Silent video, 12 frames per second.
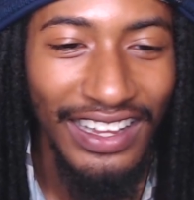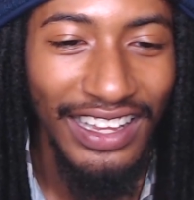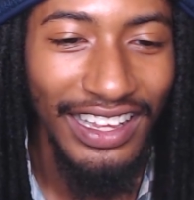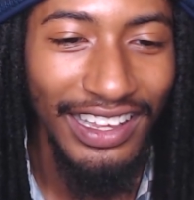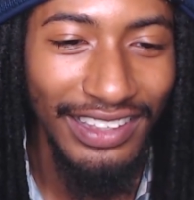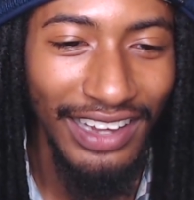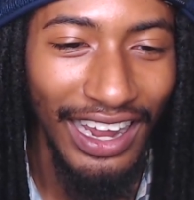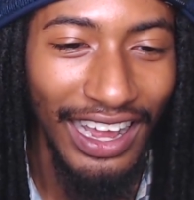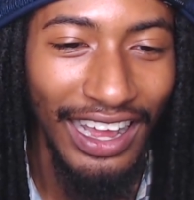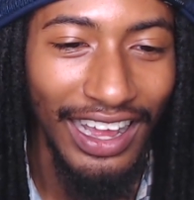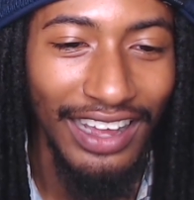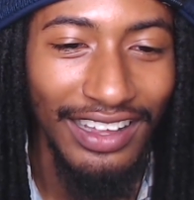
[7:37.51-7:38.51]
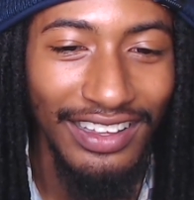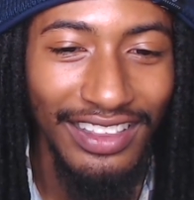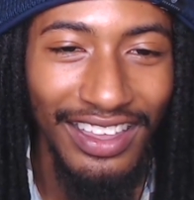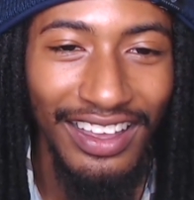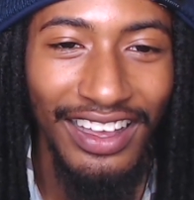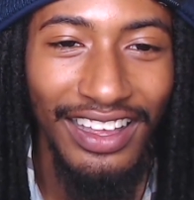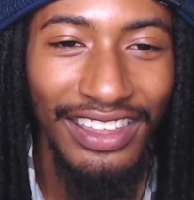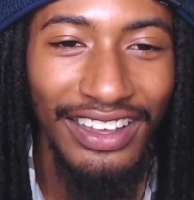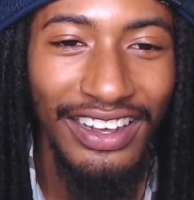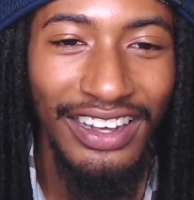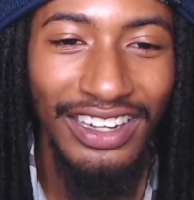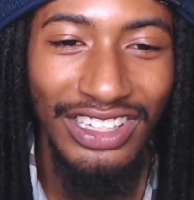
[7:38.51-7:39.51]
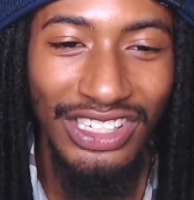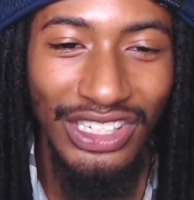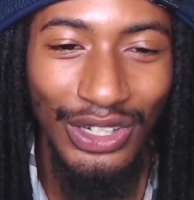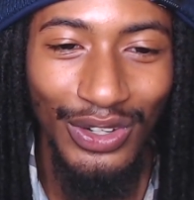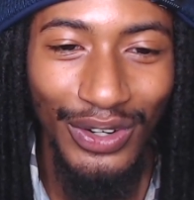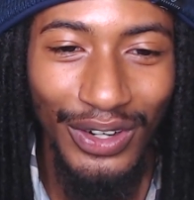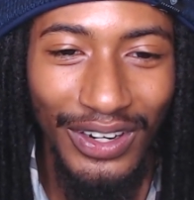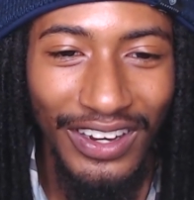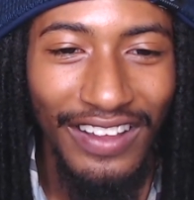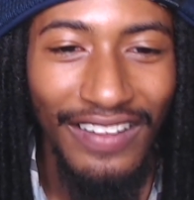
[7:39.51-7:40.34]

He said, uh, uh, uh, uh sure?